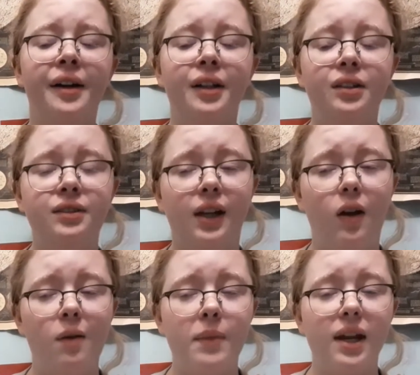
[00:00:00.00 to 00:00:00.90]
And now
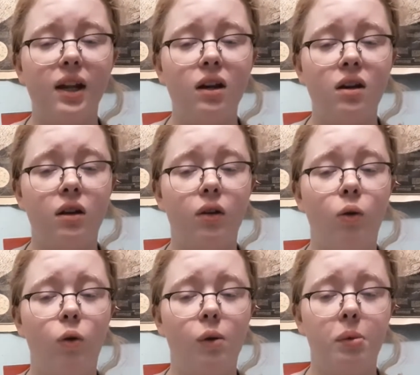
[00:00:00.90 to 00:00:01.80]
I'm making another
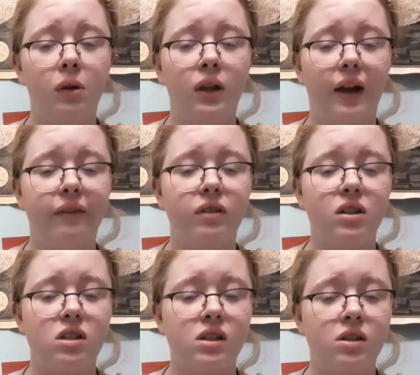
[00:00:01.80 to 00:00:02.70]
horrible life
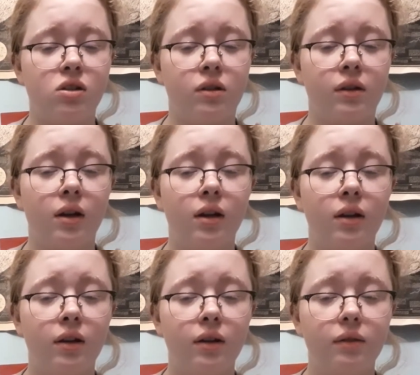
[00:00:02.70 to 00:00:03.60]
decision.
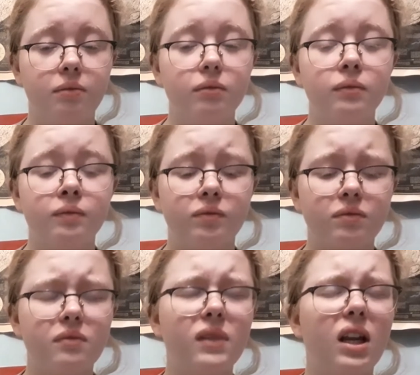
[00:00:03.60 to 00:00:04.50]

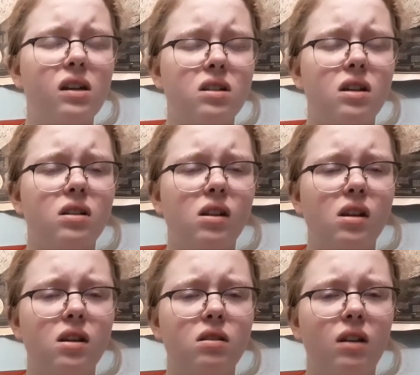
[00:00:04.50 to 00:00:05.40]
Because,
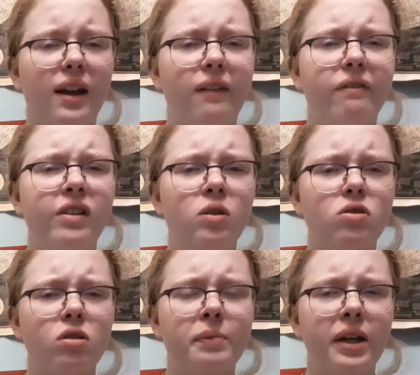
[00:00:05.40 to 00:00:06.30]
like,
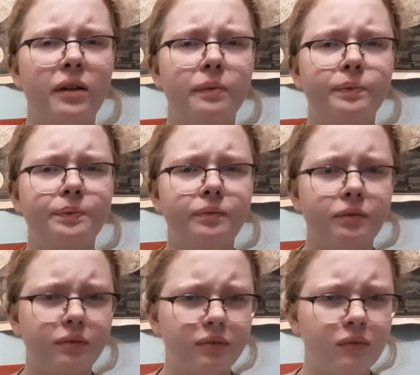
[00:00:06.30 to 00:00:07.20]
future me
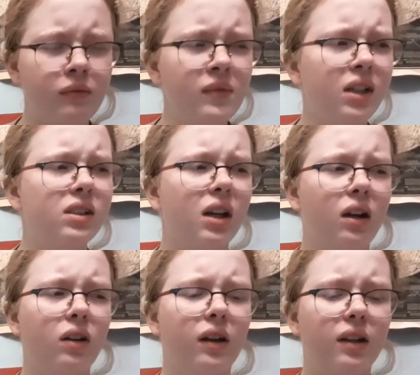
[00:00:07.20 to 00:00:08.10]
is
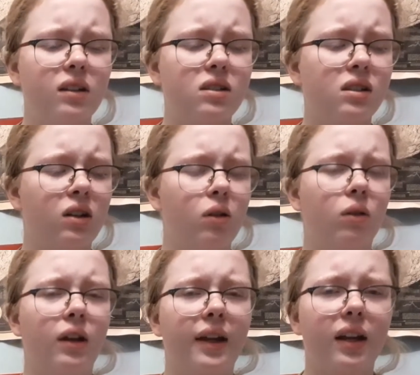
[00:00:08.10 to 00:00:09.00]
gonna look at this and go,
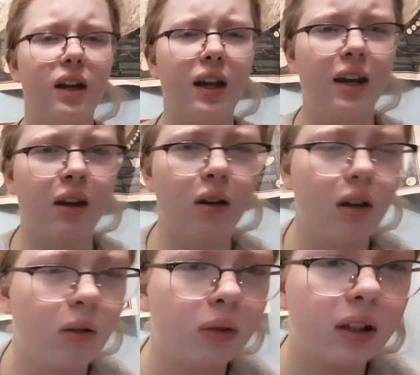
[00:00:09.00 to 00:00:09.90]
like, Katie,
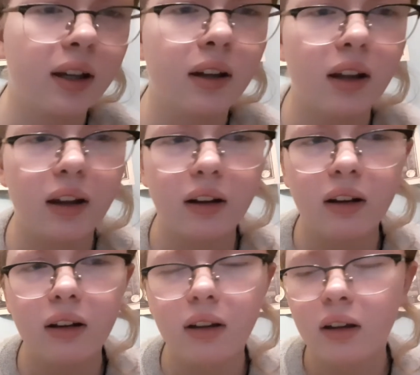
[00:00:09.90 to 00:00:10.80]
what the hell?
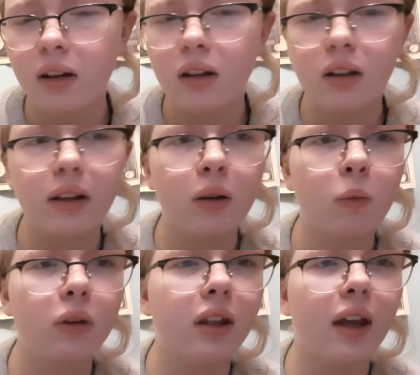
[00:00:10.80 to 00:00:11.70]
Like,
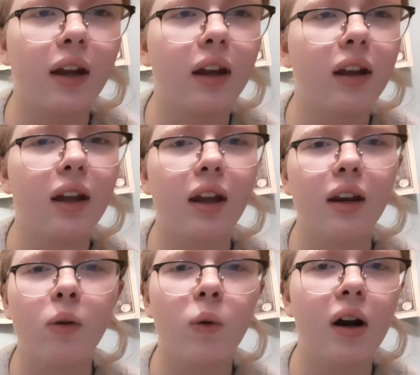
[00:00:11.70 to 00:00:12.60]
what the heck, Katie?
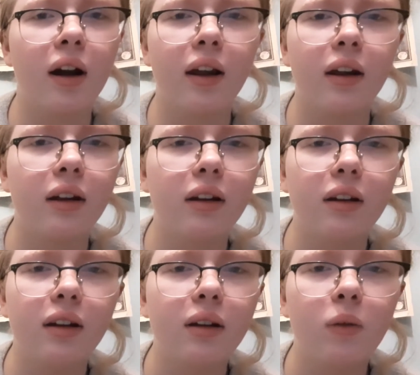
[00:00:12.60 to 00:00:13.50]
Why?
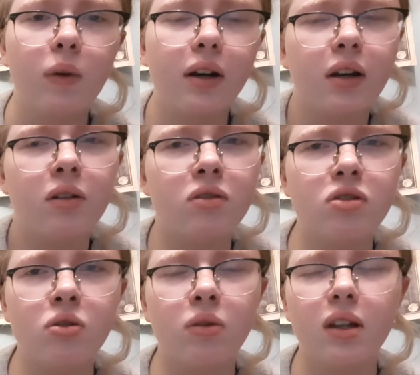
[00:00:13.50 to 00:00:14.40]
Why do you
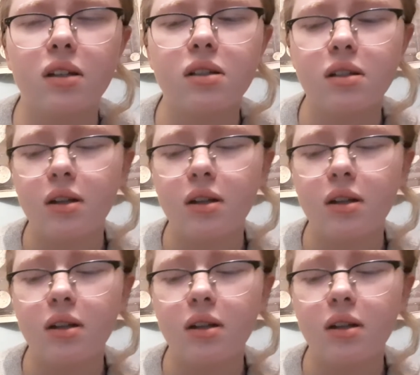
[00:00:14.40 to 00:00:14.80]
do this?